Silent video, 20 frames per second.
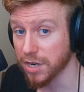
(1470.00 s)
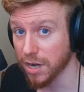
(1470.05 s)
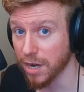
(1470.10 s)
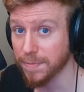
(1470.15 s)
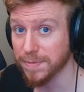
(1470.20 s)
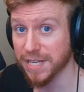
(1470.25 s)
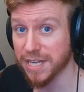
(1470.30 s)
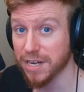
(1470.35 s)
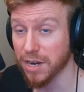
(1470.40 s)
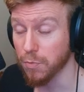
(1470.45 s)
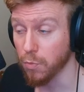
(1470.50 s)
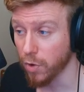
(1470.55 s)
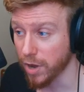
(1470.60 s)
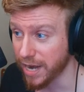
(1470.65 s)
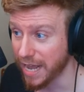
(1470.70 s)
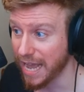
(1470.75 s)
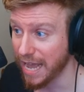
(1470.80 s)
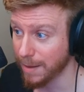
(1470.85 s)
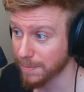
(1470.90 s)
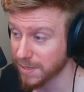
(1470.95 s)
update on
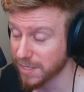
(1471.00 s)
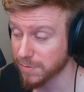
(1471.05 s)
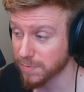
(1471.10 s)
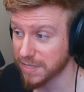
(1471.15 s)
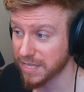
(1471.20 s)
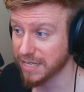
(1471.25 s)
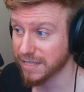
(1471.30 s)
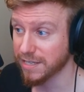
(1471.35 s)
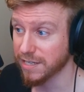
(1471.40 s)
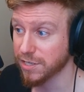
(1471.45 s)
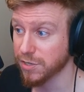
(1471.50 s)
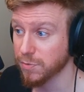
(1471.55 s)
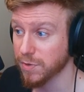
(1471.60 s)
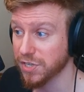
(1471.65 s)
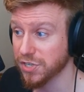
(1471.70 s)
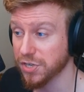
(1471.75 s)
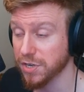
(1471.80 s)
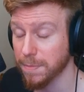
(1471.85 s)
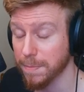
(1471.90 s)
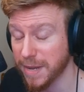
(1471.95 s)
what happens with that
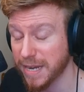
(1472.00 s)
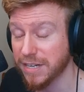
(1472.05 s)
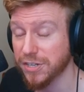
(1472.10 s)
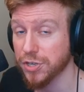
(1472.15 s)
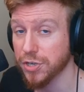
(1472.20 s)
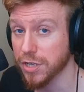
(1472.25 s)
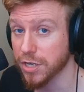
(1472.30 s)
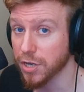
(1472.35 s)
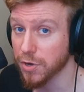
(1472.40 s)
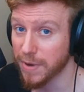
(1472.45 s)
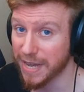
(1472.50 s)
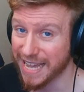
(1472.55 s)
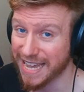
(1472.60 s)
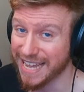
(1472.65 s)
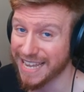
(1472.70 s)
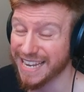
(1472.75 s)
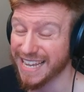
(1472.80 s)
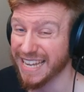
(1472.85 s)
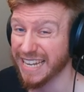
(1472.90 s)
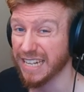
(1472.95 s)
situation, make sure you go
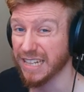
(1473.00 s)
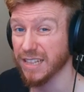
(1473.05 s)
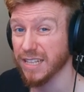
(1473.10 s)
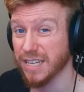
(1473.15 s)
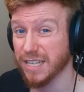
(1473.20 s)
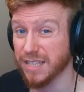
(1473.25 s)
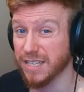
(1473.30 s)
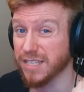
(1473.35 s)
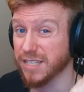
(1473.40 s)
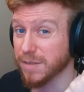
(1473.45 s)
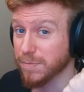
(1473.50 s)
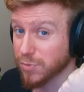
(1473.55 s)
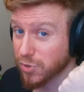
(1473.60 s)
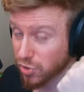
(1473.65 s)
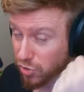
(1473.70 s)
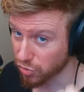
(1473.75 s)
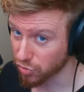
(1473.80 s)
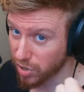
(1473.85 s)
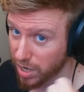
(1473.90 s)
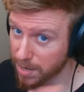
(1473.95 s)
ahead and click the
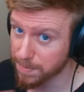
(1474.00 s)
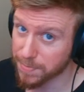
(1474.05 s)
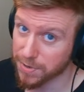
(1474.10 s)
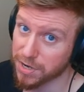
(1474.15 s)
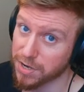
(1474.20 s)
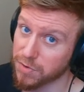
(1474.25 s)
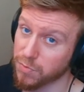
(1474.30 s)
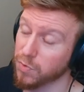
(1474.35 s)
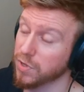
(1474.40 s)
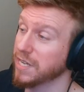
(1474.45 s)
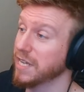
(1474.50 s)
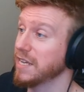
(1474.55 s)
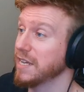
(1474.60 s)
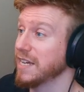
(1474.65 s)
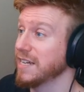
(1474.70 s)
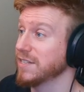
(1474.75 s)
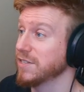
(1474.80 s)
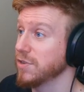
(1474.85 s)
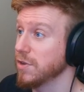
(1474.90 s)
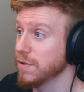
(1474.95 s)
subscribe button. We'll get you
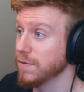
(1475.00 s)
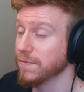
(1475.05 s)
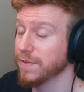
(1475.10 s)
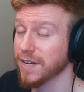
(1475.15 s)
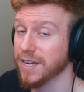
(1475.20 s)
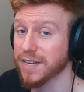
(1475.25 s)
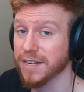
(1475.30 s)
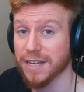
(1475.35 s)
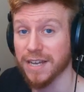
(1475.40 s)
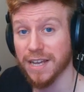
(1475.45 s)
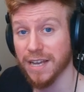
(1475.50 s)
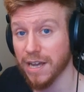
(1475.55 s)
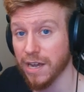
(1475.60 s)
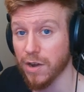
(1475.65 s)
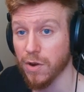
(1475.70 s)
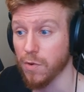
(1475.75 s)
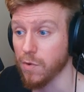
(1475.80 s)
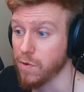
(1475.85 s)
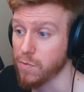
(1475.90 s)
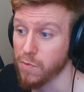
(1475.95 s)
guys notified.
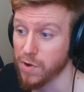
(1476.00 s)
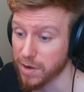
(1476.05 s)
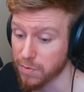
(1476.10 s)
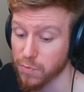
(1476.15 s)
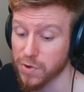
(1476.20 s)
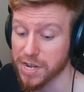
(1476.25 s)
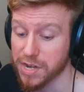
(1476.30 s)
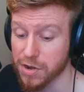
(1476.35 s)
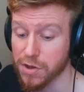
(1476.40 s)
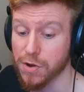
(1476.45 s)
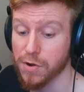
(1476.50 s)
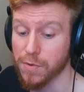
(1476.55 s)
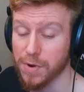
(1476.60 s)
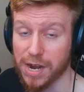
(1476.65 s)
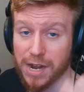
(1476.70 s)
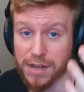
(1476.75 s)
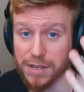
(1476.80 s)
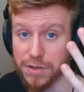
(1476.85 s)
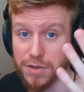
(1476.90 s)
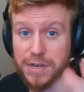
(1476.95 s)
When we know,
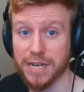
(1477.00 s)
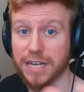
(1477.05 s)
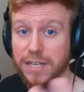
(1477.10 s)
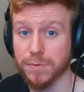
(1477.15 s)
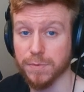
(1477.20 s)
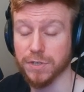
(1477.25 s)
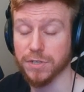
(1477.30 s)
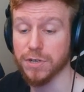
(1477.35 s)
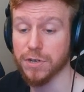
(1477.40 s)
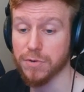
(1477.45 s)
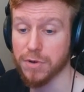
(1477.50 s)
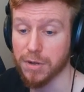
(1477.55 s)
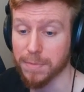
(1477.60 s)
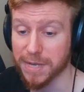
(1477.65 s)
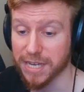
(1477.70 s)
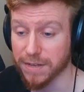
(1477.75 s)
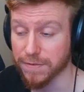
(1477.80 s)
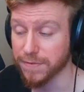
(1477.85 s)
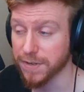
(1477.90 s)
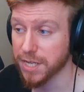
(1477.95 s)
you guys will know. I'll
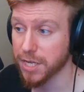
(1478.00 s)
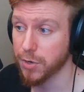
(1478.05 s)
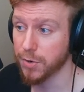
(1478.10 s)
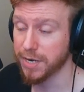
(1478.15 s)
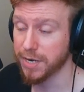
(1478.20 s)
make a video on